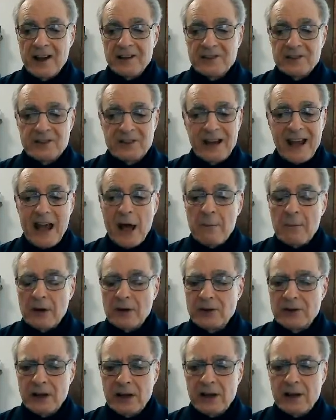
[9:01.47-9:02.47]
See how
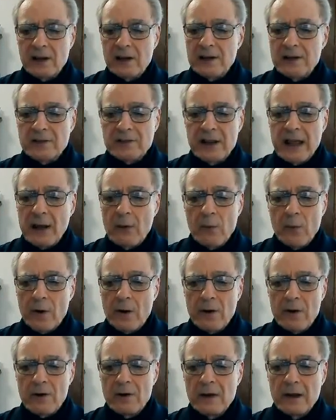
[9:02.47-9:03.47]
meticulous they
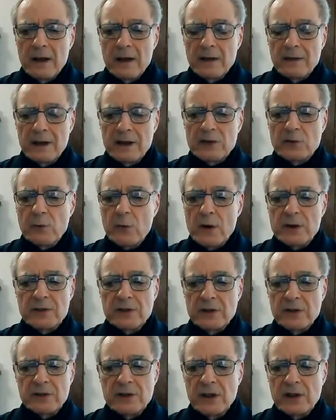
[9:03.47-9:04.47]
were? This
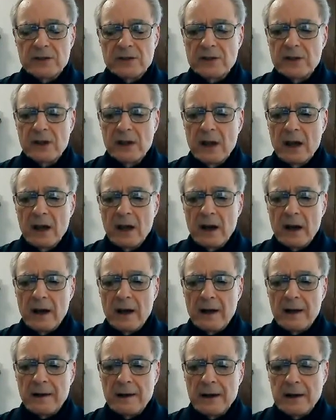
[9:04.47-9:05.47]
wasn't just
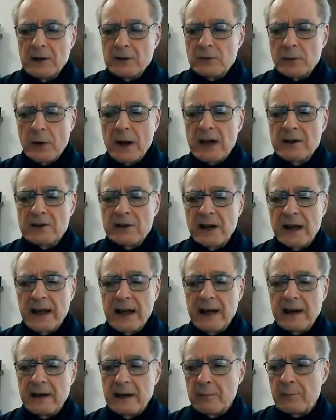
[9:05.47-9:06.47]

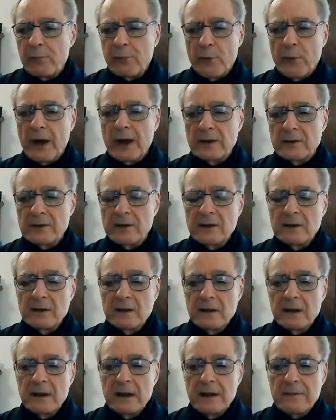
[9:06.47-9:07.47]
translate and print.
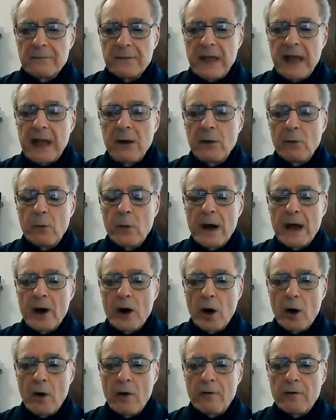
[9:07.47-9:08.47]
They went
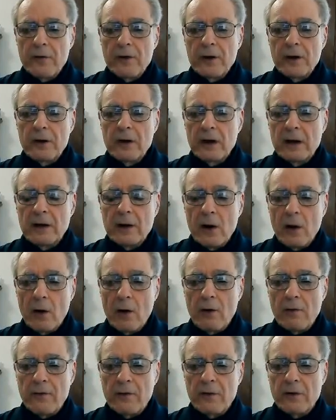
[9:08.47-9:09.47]
over and
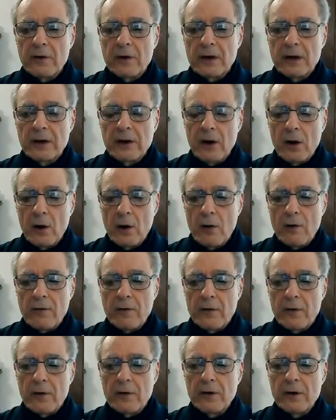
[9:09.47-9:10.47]
over and
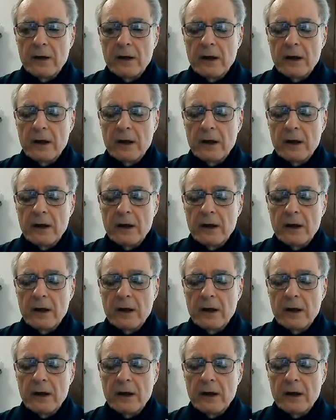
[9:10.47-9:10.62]
over